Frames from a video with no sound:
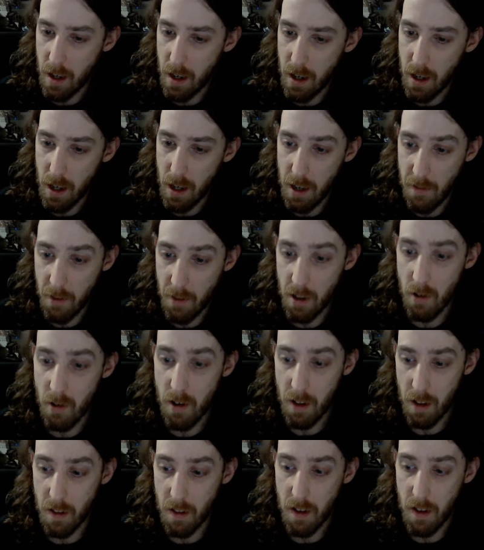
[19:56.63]
even
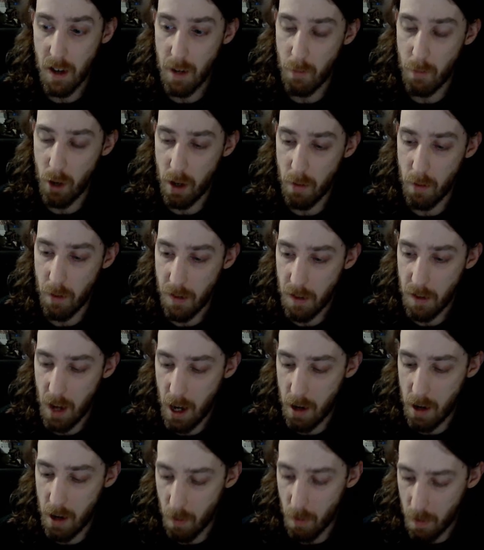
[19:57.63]
during the time when it was
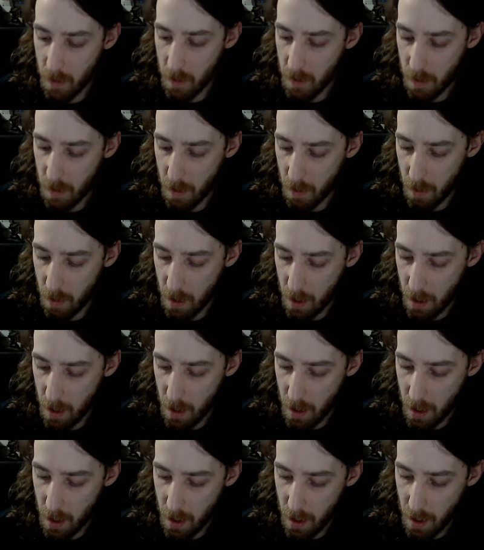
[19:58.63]
out. So
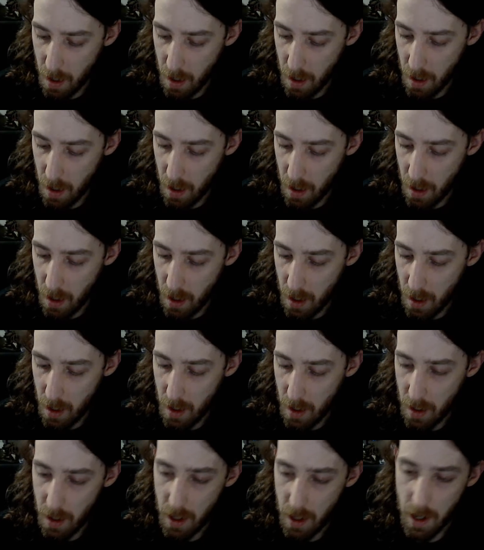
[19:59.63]

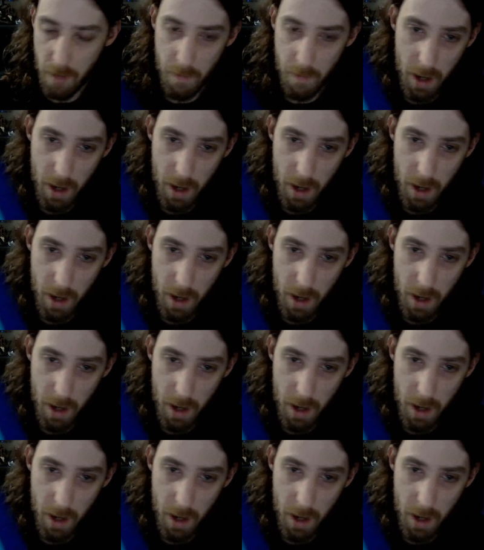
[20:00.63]
yeah, I